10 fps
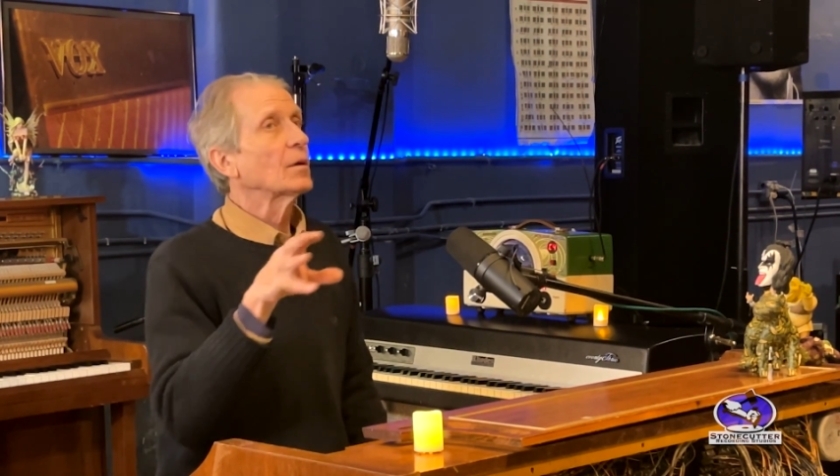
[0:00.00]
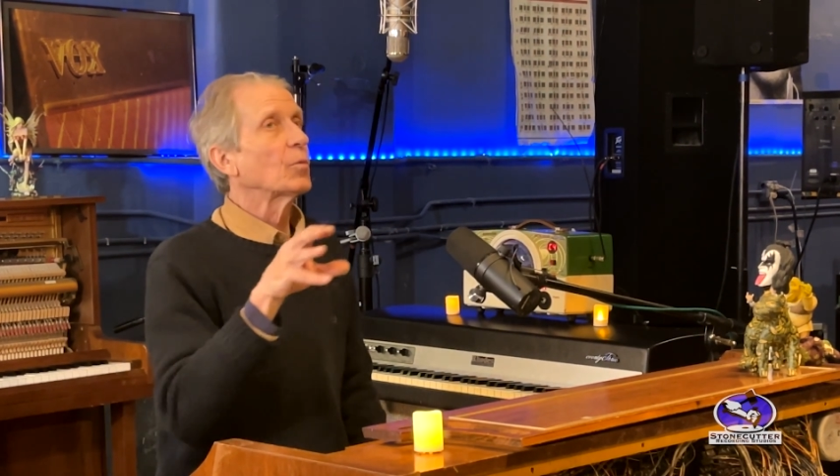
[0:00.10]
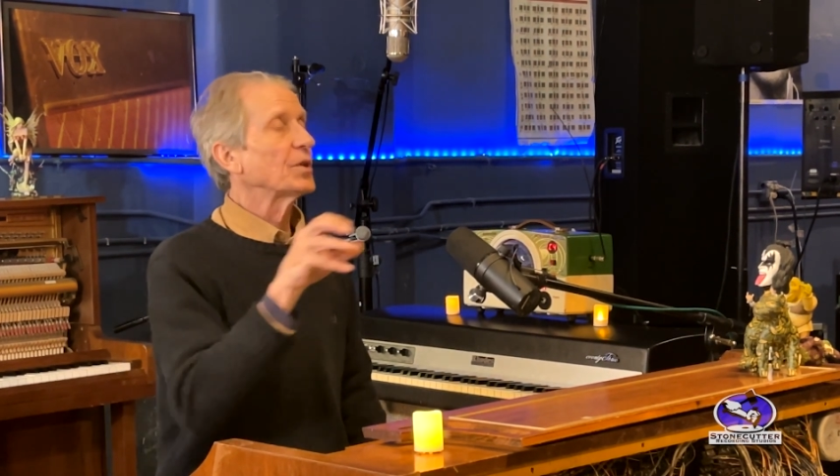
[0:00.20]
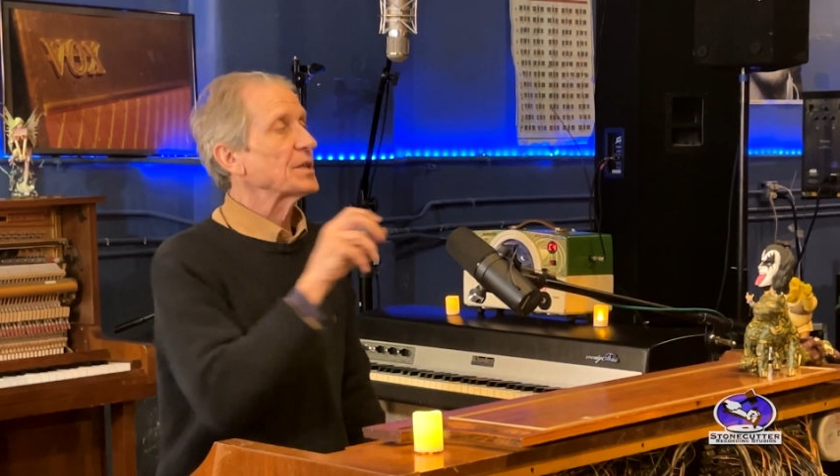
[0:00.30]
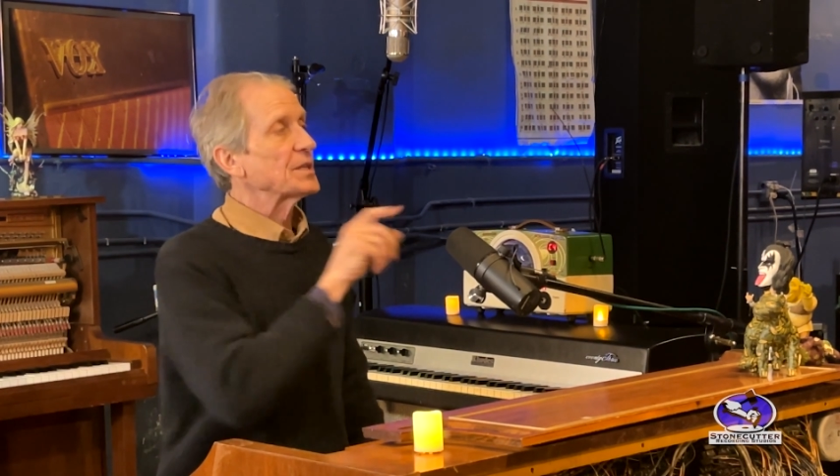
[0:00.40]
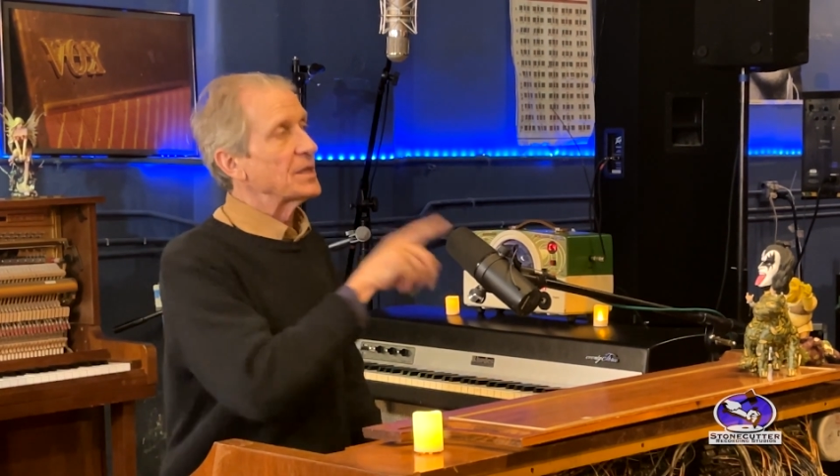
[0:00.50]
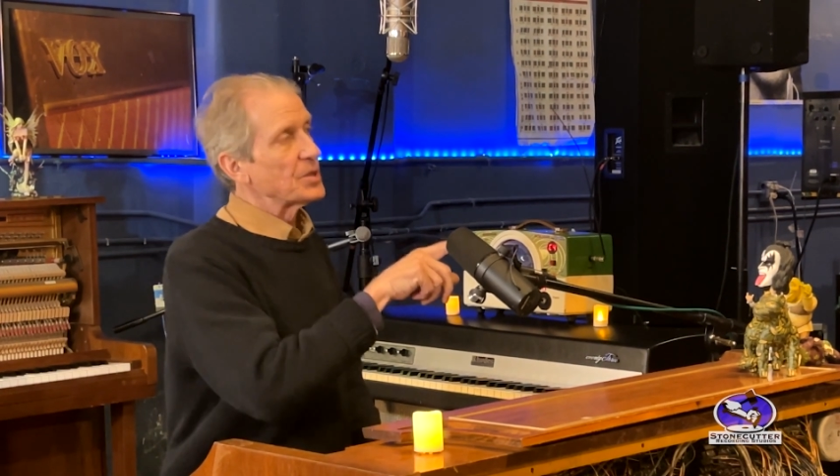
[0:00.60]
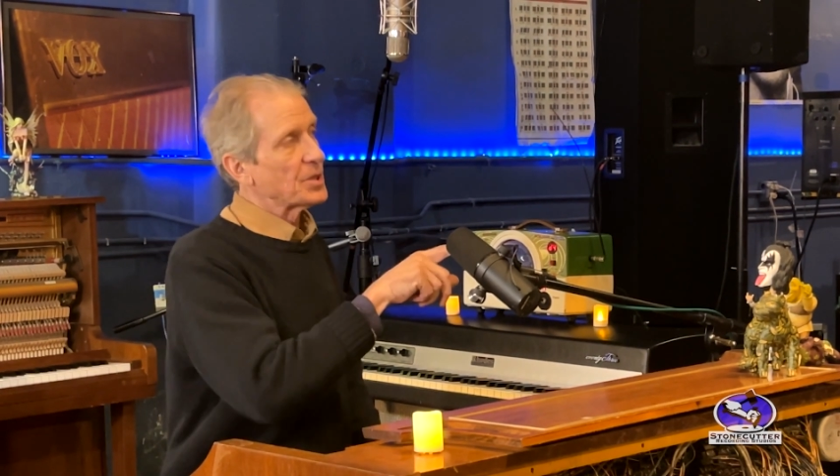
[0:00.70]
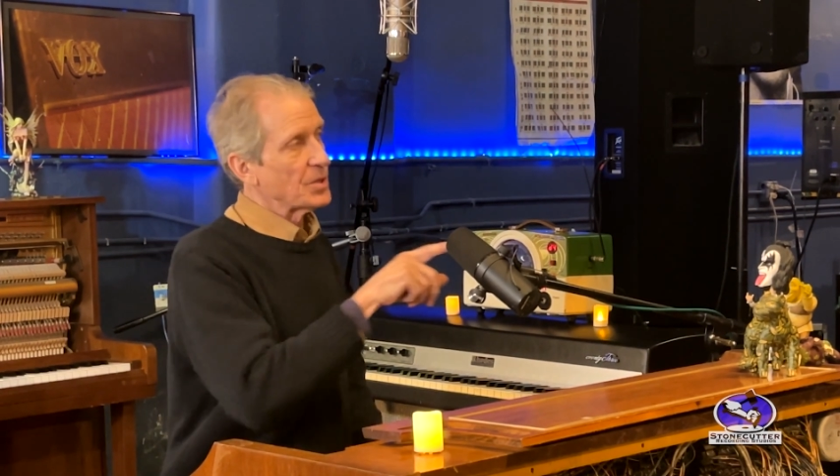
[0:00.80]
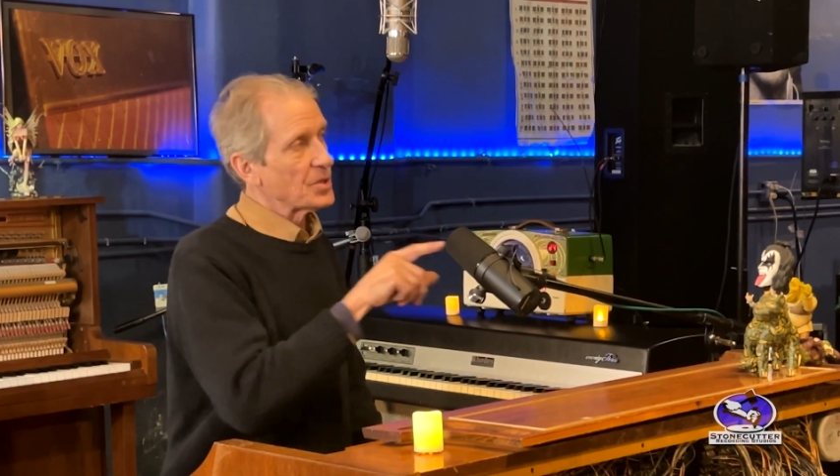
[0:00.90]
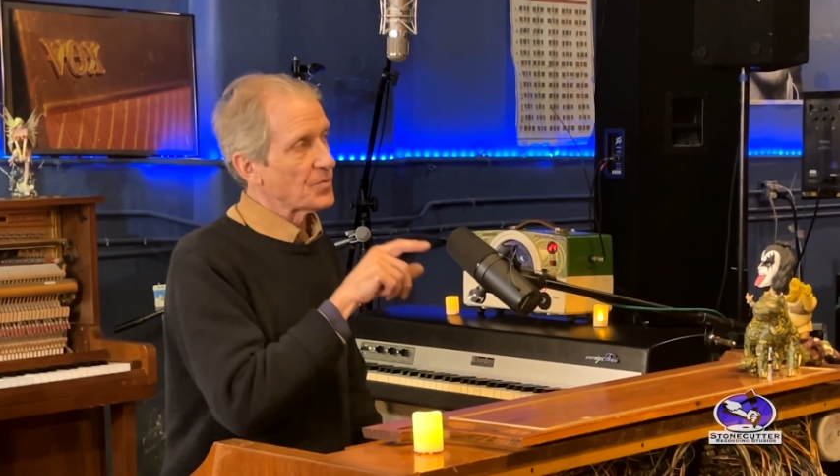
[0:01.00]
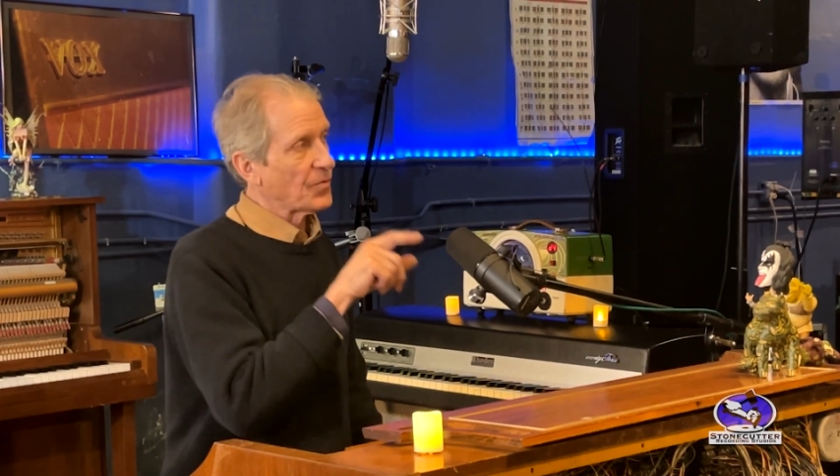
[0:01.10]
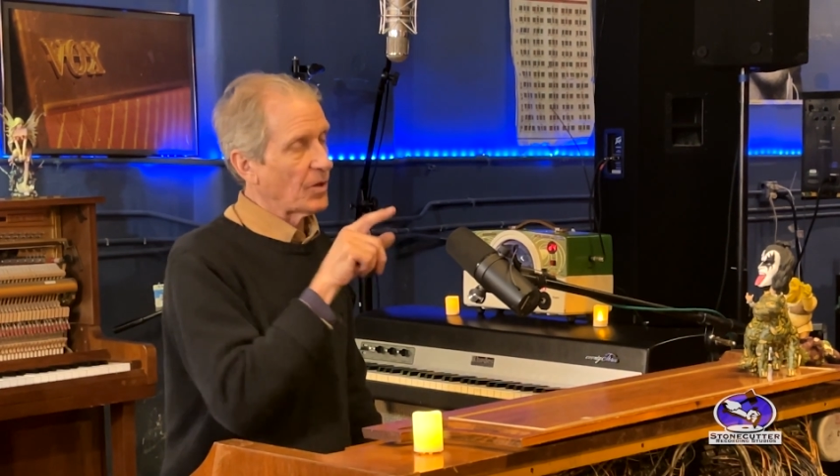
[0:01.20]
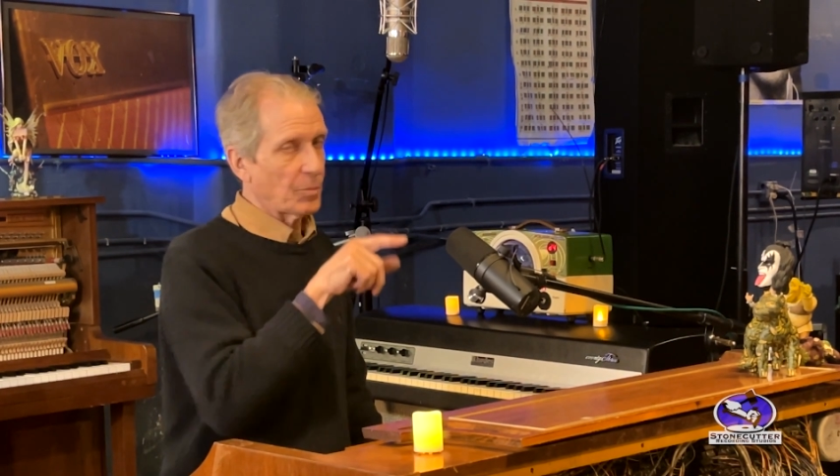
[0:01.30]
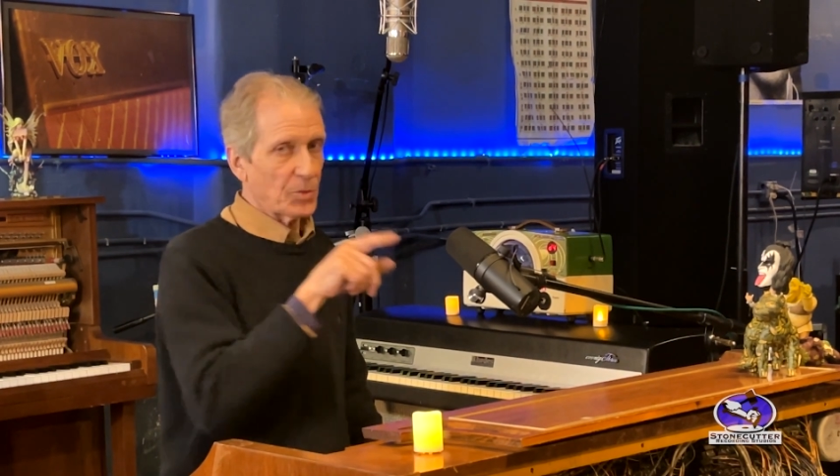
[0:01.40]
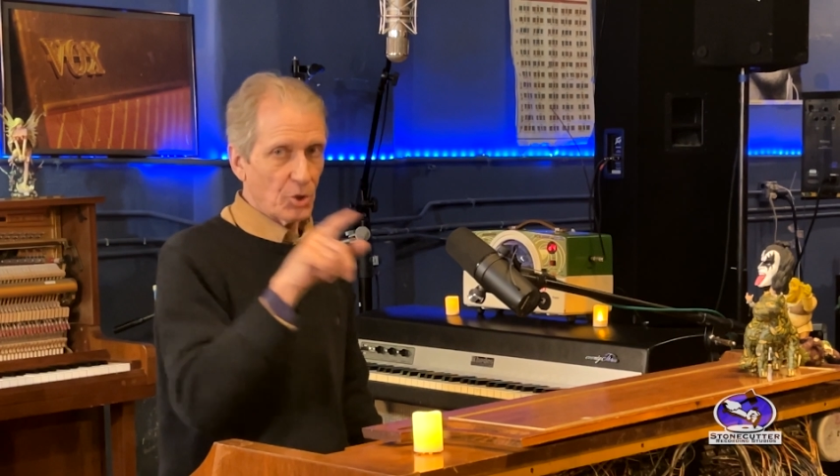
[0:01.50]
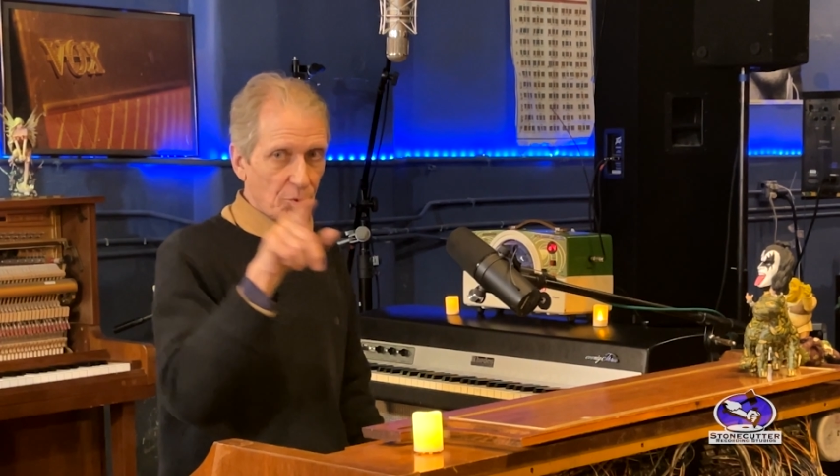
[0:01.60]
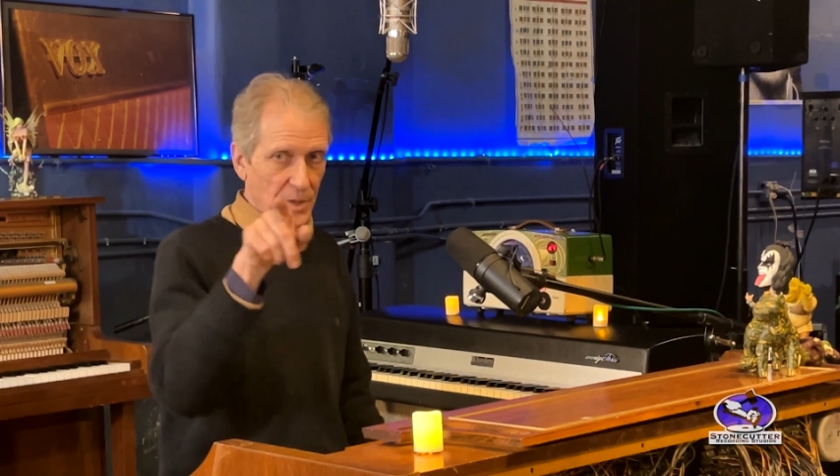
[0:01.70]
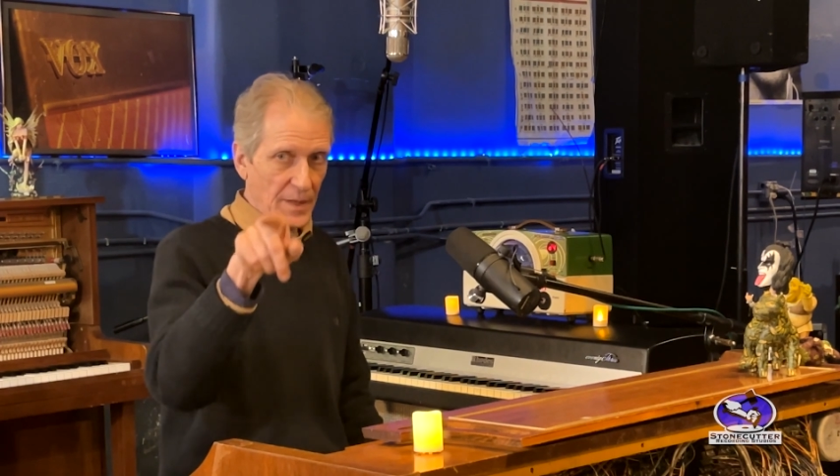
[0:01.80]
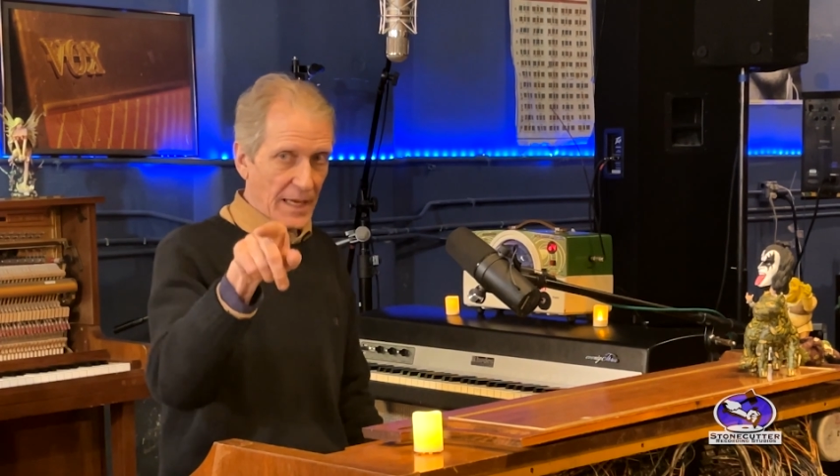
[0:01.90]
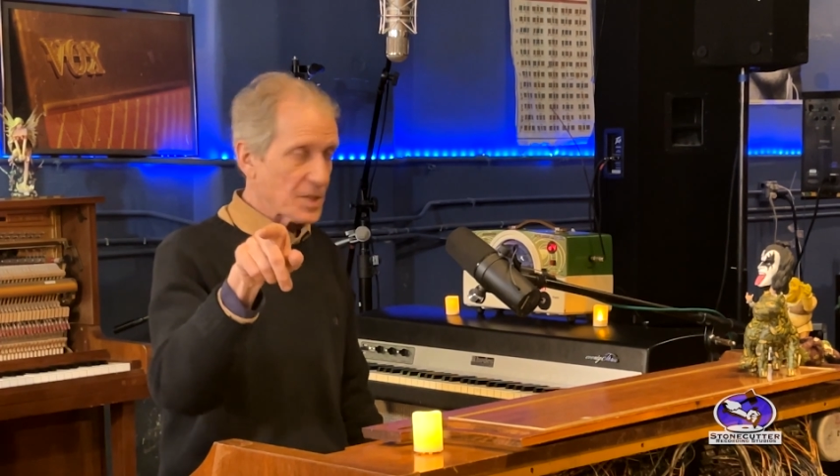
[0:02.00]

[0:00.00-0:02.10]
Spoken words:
Well, the distance from you to that